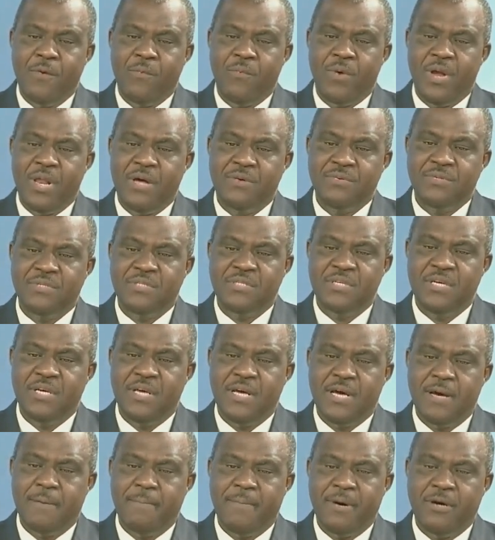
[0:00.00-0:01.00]
What I would
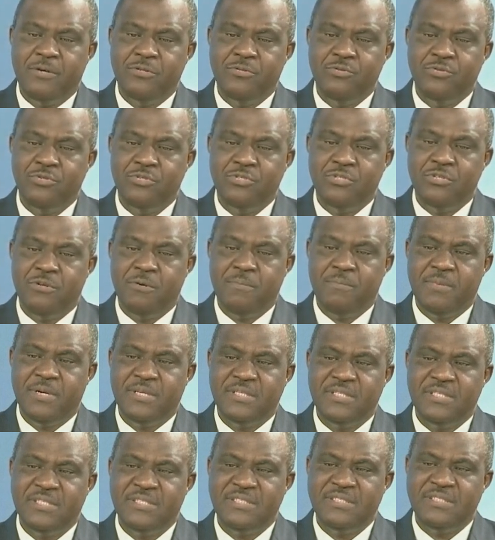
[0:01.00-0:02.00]
say about those
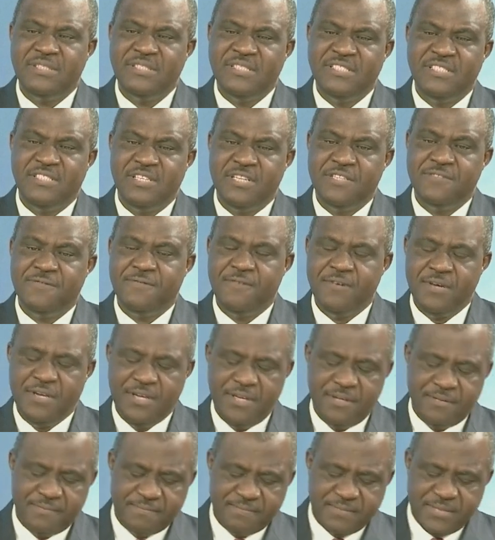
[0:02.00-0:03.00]
numbers is it's just
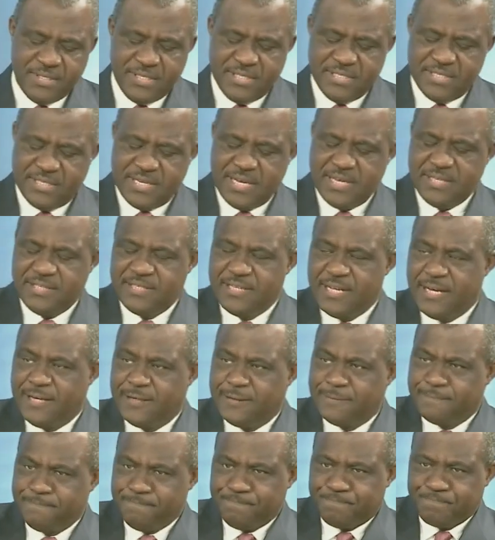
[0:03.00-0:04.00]
funny in the sense that,
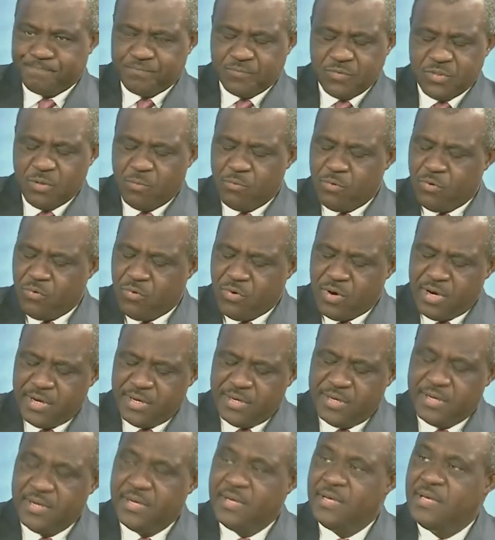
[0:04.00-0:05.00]
number
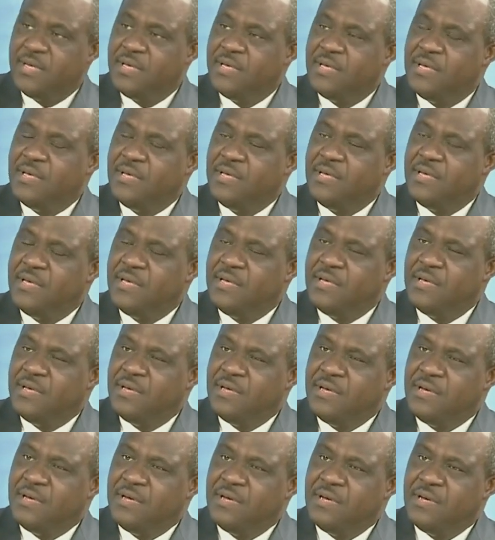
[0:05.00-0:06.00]
one,
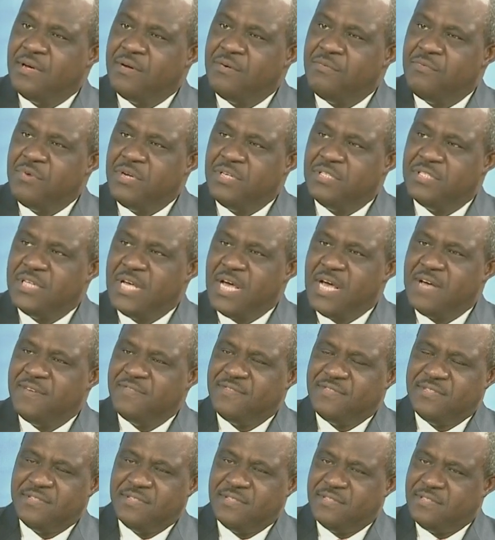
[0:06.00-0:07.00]

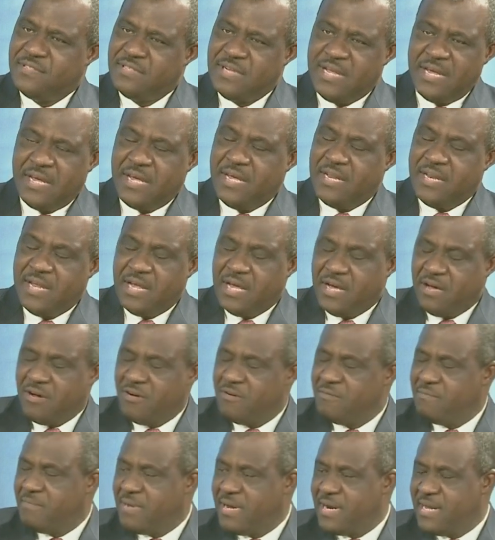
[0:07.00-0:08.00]
reserves, like any
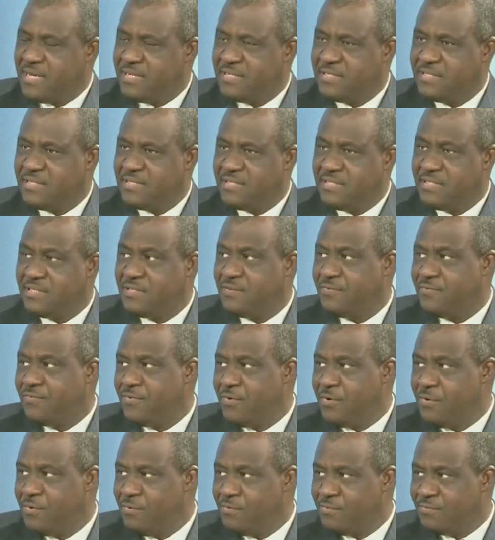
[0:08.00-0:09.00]
account balance, is a
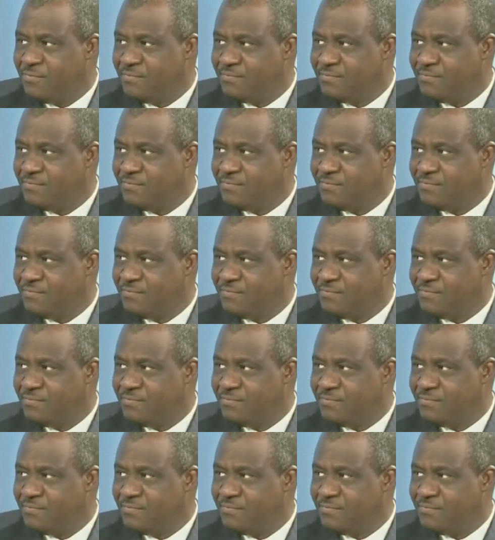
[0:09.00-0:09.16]
flow.